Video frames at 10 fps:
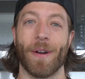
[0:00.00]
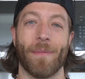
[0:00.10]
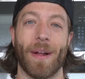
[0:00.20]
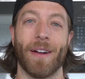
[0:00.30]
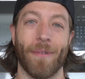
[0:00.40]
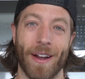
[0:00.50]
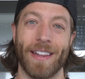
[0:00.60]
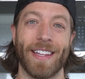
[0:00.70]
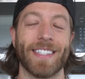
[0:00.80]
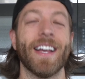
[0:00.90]
wanna probably run
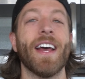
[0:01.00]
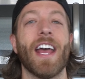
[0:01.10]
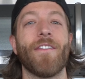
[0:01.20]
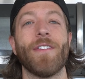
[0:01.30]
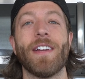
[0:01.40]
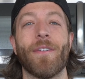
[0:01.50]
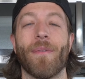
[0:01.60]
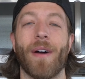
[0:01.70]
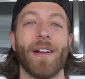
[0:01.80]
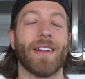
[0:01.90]
in these. If you need to
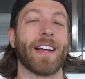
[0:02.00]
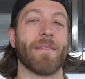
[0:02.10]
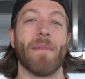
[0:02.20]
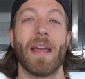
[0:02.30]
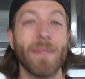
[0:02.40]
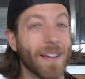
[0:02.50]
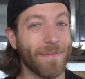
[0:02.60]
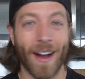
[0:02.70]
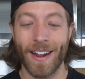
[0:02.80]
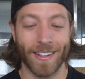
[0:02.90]
run in like maybe a
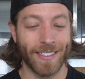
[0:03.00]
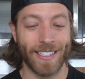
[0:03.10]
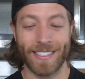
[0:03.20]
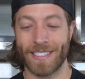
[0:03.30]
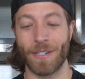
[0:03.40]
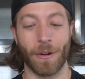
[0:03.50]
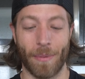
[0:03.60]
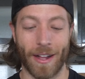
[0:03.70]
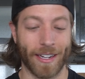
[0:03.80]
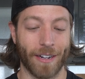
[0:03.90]
mile in these, you could
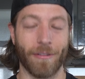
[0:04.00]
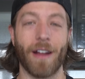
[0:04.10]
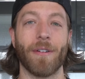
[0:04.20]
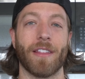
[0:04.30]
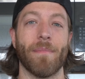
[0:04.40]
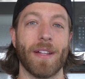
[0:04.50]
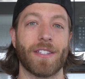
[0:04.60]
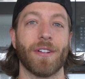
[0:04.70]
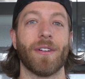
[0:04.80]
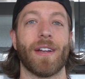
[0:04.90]
probably get away with the
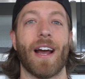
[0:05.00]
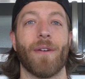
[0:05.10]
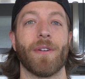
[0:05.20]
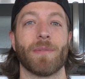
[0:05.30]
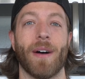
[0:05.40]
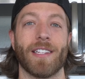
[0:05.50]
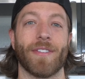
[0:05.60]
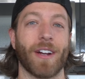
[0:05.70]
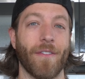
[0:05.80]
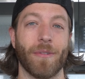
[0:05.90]
midsole and how responsive
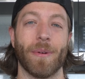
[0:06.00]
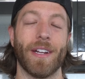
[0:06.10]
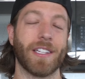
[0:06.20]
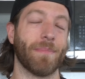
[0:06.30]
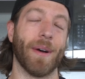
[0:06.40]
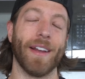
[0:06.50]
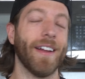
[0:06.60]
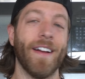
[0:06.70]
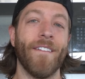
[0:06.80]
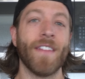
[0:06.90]
and comfortable it is, but
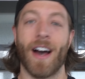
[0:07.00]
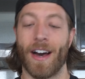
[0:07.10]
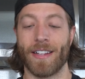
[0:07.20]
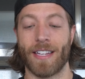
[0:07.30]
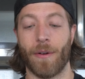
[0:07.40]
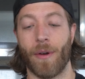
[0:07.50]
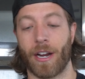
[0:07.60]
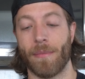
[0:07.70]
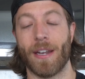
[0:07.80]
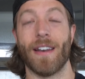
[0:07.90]
honestly, I would
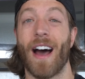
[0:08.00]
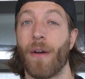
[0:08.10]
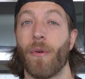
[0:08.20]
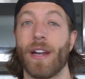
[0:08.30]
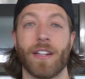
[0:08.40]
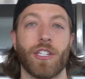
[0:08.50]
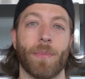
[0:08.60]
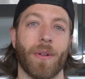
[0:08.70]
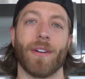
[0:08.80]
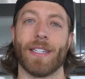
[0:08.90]
recommend not running
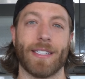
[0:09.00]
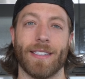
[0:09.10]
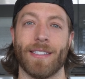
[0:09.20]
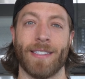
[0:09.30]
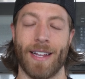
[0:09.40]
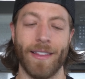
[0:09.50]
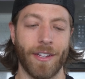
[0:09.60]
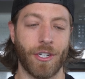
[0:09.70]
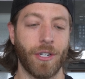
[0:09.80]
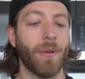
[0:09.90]
super long distances in
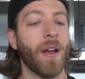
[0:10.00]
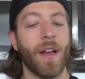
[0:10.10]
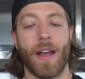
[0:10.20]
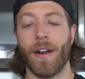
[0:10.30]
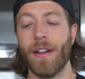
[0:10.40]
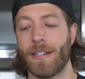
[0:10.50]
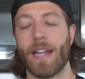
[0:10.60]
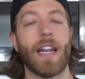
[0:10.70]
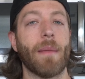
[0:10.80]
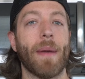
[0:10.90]
this shoe. And on a
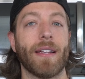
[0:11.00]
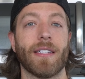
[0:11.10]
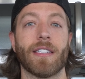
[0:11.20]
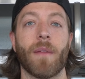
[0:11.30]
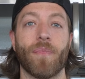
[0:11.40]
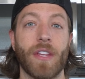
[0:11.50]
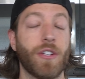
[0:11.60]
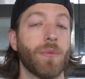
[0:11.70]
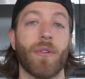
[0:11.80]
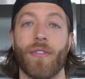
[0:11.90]
day-to-day basis, these
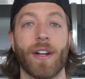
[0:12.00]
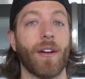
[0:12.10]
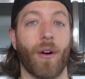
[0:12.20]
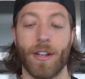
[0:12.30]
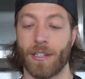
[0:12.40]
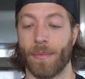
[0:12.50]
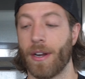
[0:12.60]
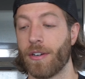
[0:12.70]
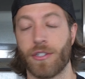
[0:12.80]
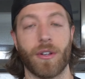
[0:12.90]
shoes are freaking awesome.
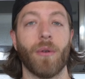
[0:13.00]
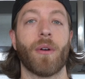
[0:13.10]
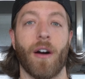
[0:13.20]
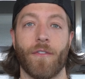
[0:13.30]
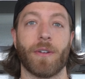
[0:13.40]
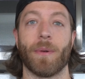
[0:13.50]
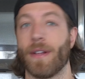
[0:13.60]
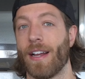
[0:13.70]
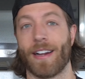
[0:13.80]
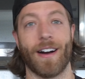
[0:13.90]
They're so comfortable.
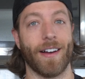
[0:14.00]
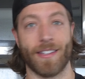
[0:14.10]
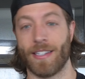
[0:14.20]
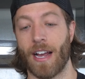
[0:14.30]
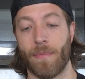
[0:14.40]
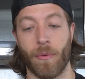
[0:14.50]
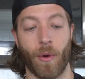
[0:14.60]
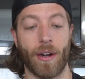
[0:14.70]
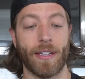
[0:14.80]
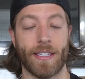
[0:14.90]
And like, honestly, I've been
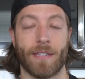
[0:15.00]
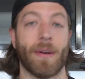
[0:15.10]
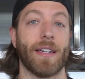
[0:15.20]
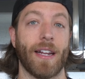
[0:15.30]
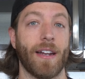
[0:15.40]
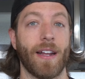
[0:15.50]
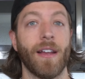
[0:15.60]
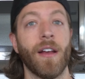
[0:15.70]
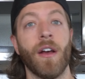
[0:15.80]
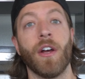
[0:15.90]
wearing these as my
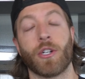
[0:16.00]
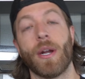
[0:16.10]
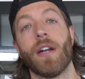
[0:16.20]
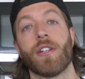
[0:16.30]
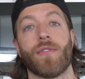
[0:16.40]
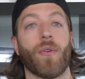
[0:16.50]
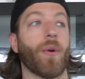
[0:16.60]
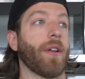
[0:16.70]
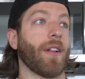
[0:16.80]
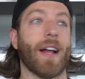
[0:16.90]
day-to-day trainers
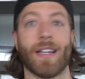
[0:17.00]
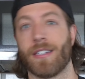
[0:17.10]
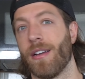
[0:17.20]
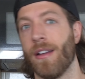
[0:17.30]
for the last